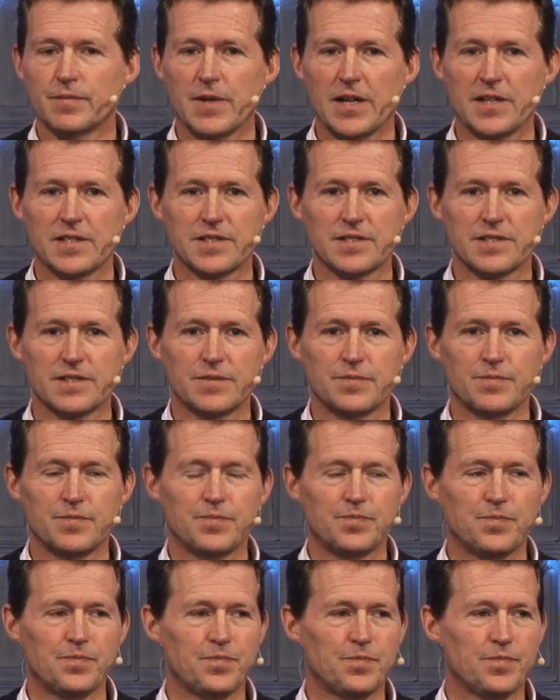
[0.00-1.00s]
That's
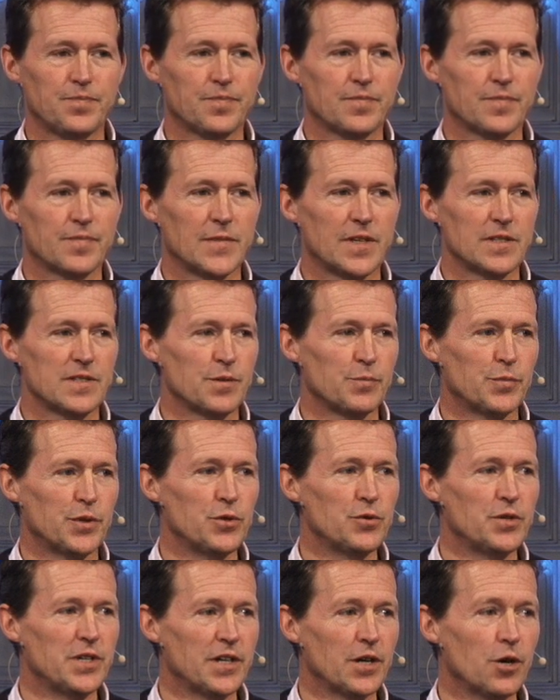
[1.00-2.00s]
a
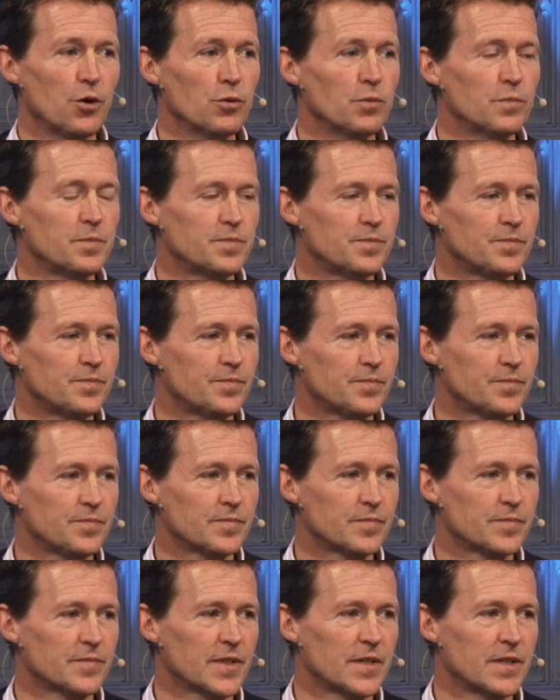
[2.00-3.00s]
puny goal.
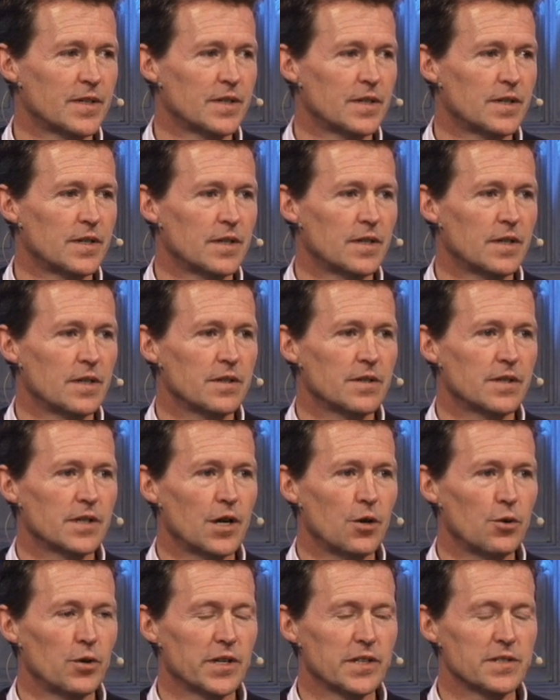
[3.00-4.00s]
The
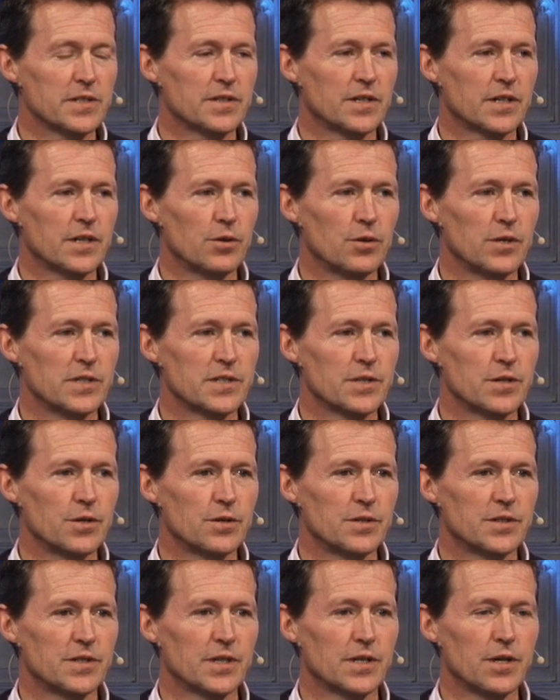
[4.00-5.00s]
goal is
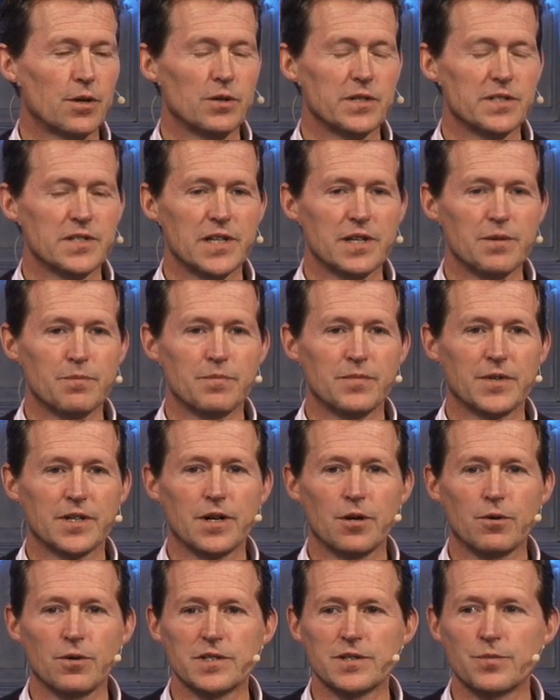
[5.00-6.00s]
God. The goal is Him. The
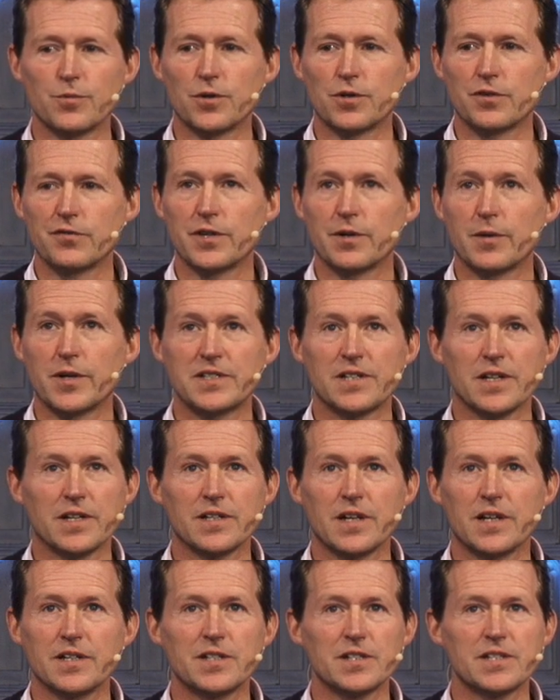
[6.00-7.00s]
goal is more of Him.
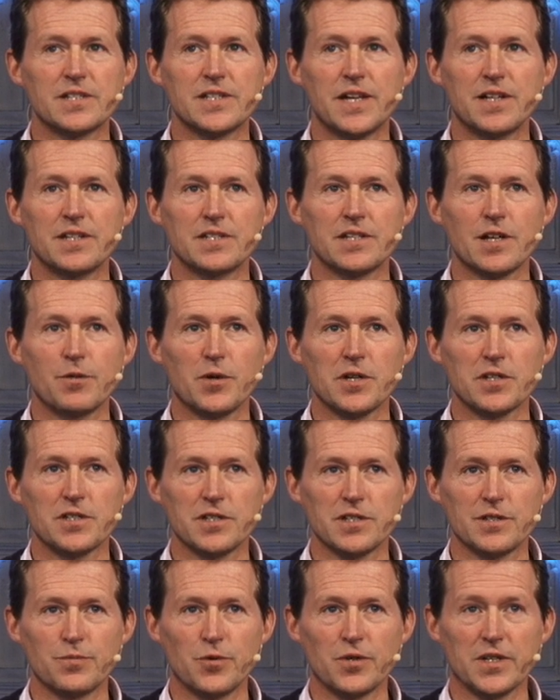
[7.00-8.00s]
I just sensed so much
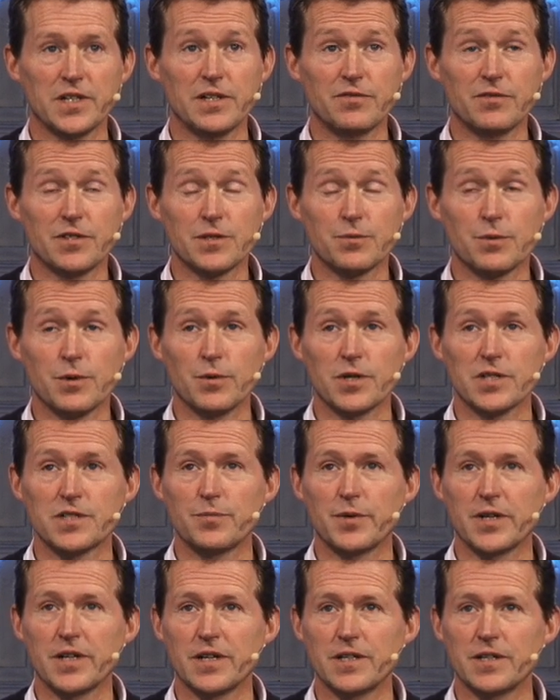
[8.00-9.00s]
this morning, even as we were
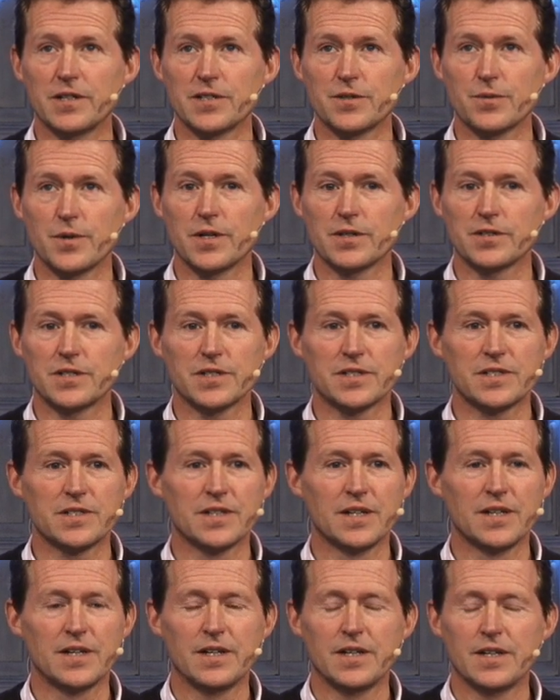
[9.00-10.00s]
worshiping earlier as well, just
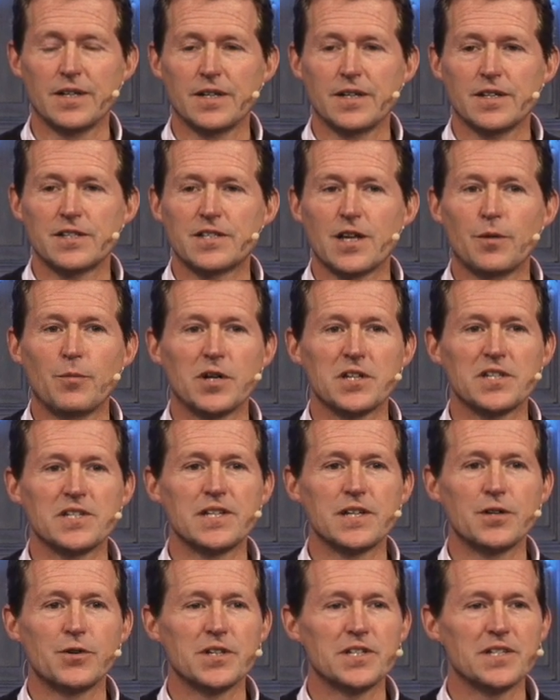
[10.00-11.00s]
so much
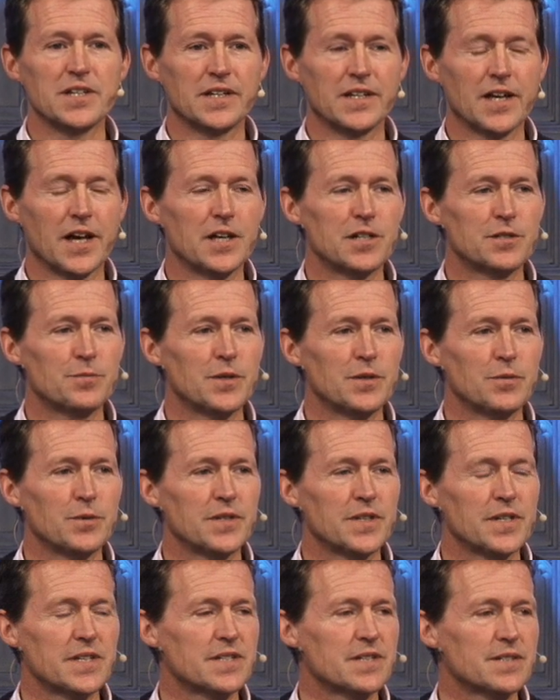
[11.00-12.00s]
serious engagement
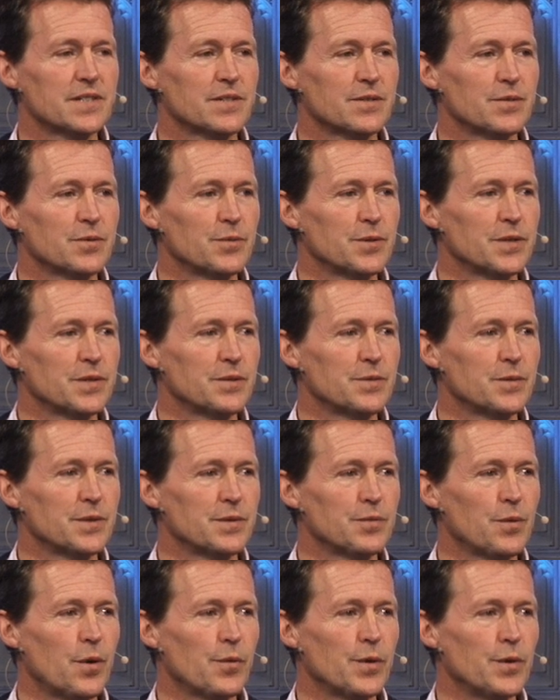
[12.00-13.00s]
with this,
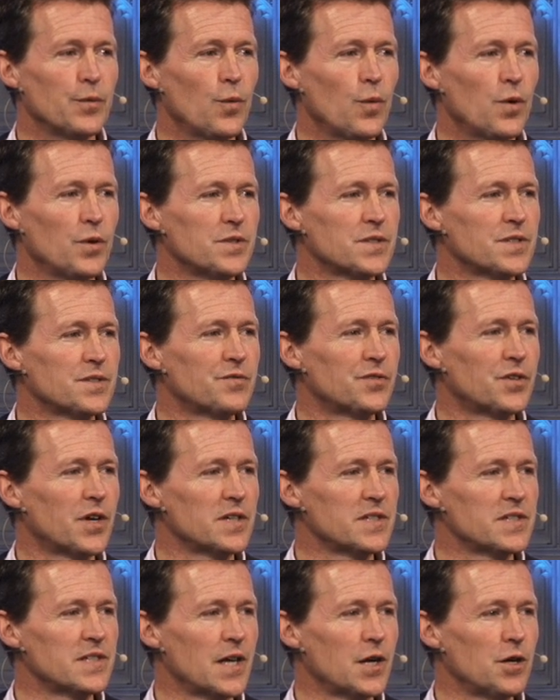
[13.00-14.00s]
with what we want for
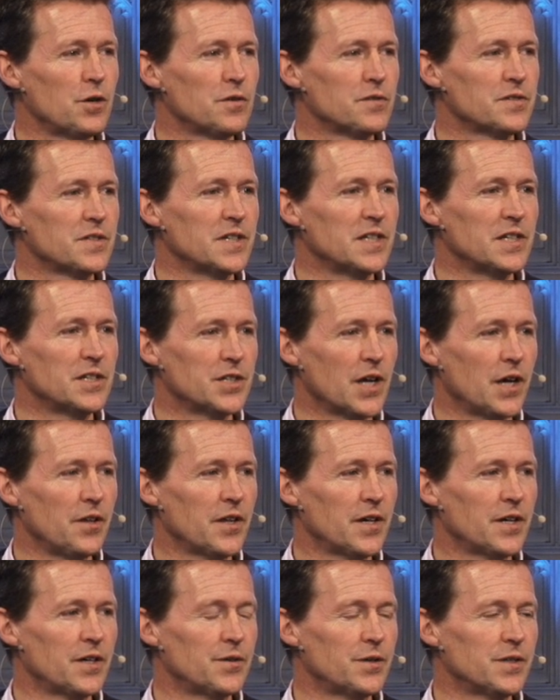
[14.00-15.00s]
ourselves and each
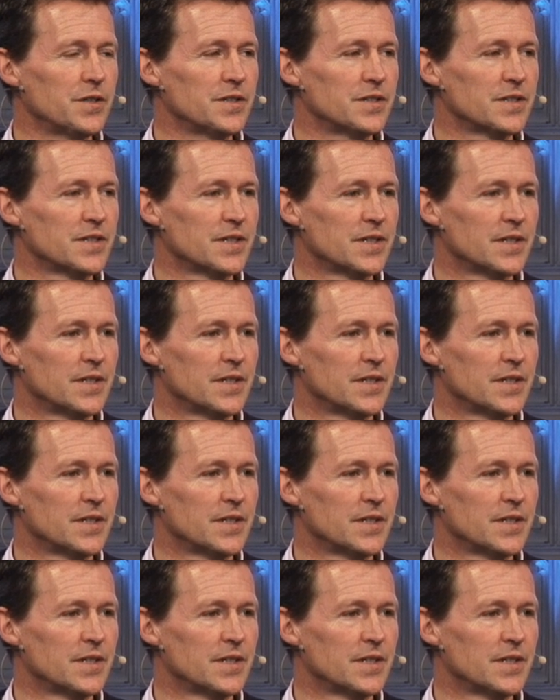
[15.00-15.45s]
other and